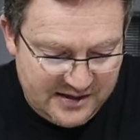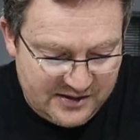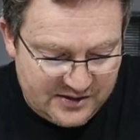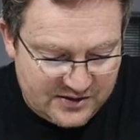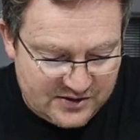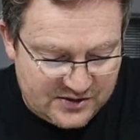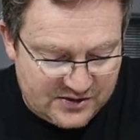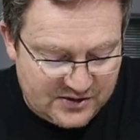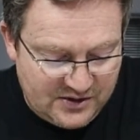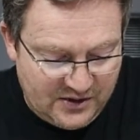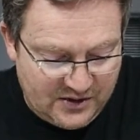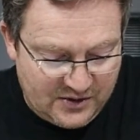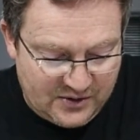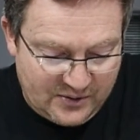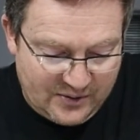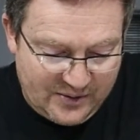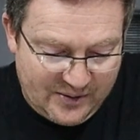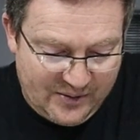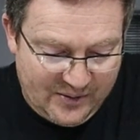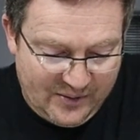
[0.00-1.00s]

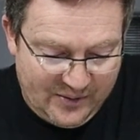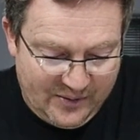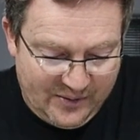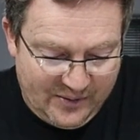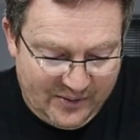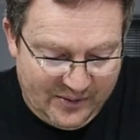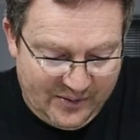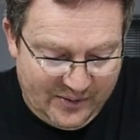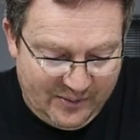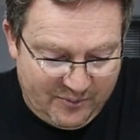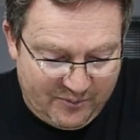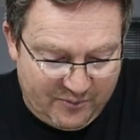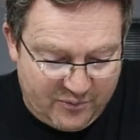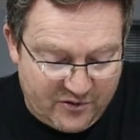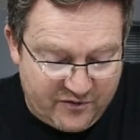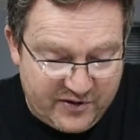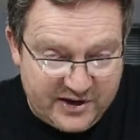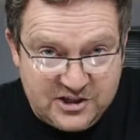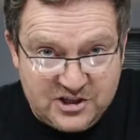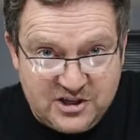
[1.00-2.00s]
So
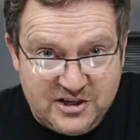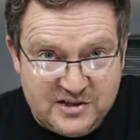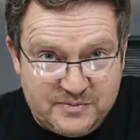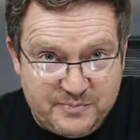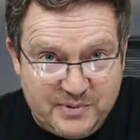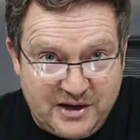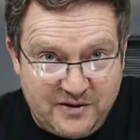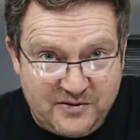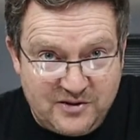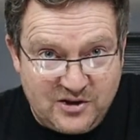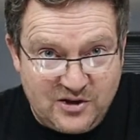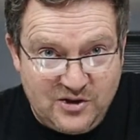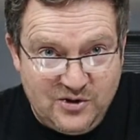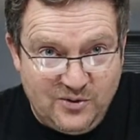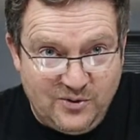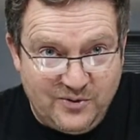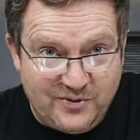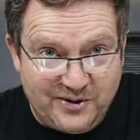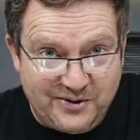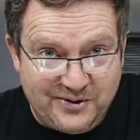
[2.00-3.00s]
prevention is better than
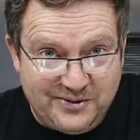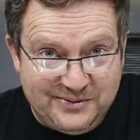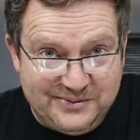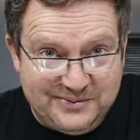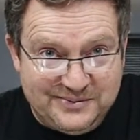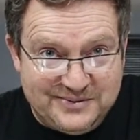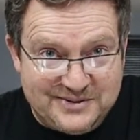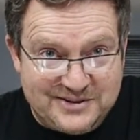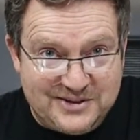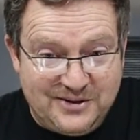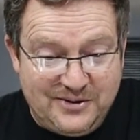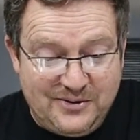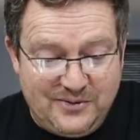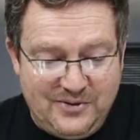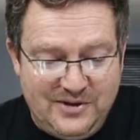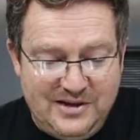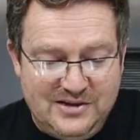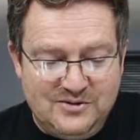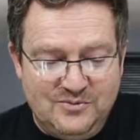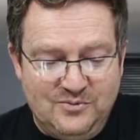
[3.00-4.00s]
cure though. So
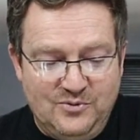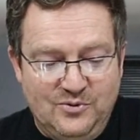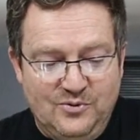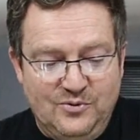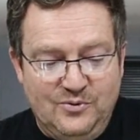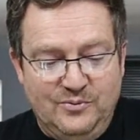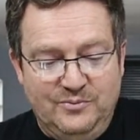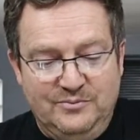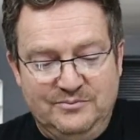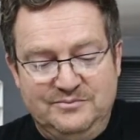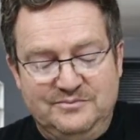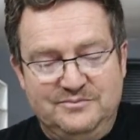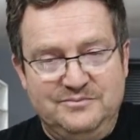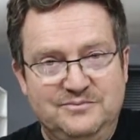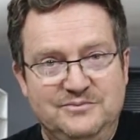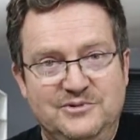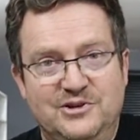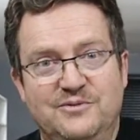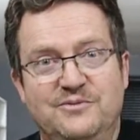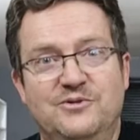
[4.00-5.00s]
these are all
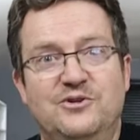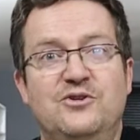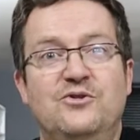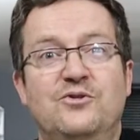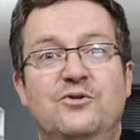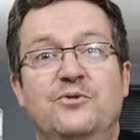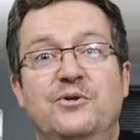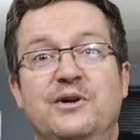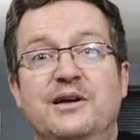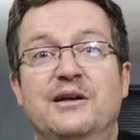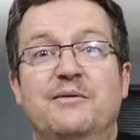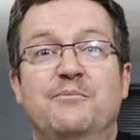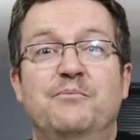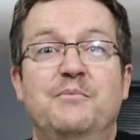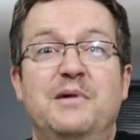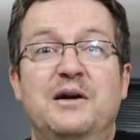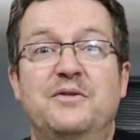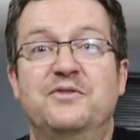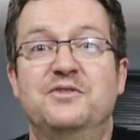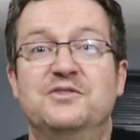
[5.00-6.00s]

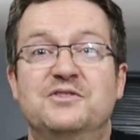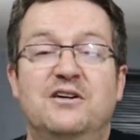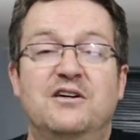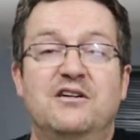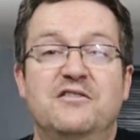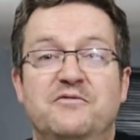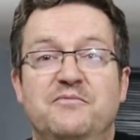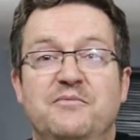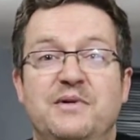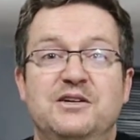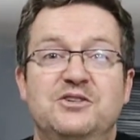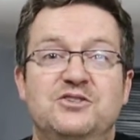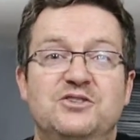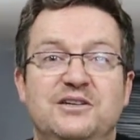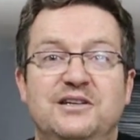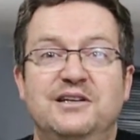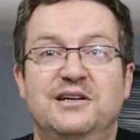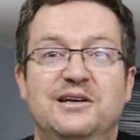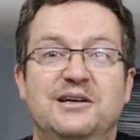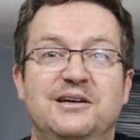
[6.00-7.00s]
curing methods that I've
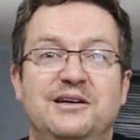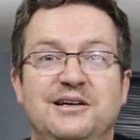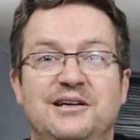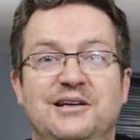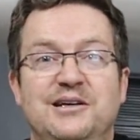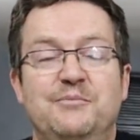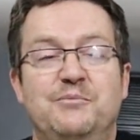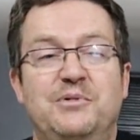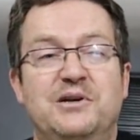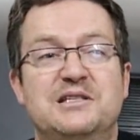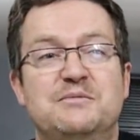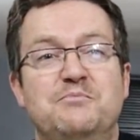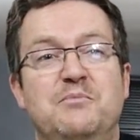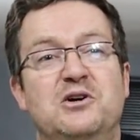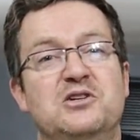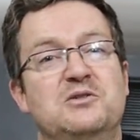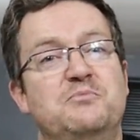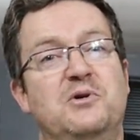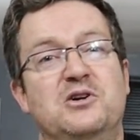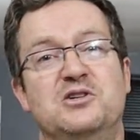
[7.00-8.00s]
mentioned here, but it's
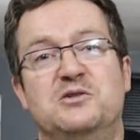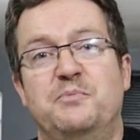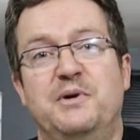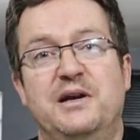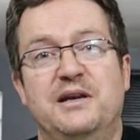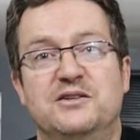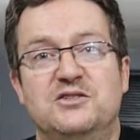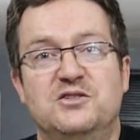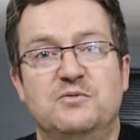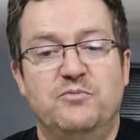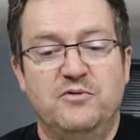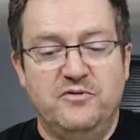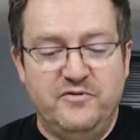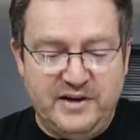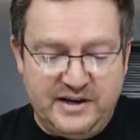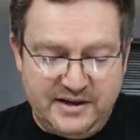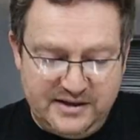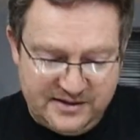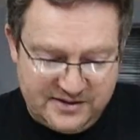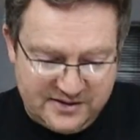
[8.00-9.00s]
much, much better to
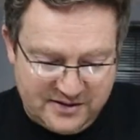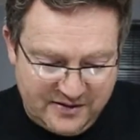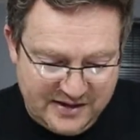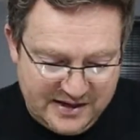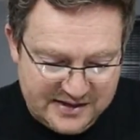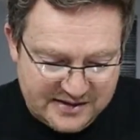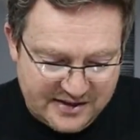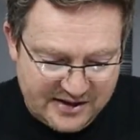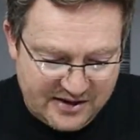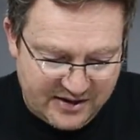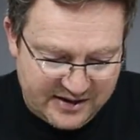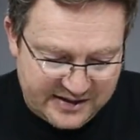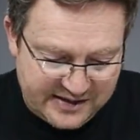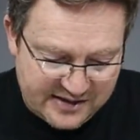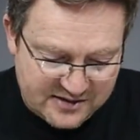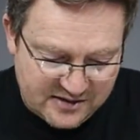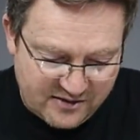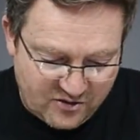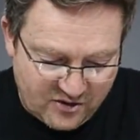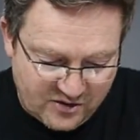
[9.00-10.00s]
prevent. So these are the
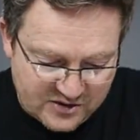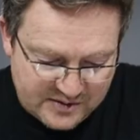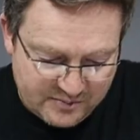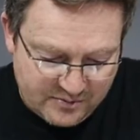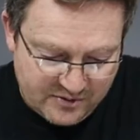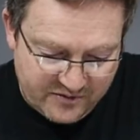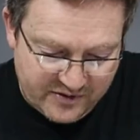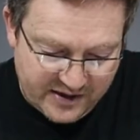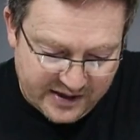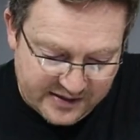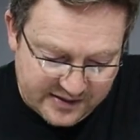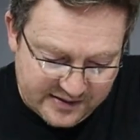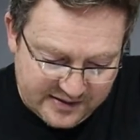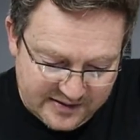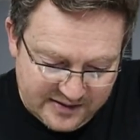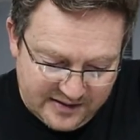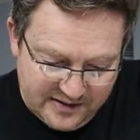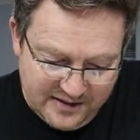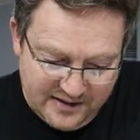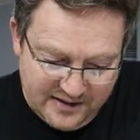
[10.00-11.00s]
ideas I've got to prevent.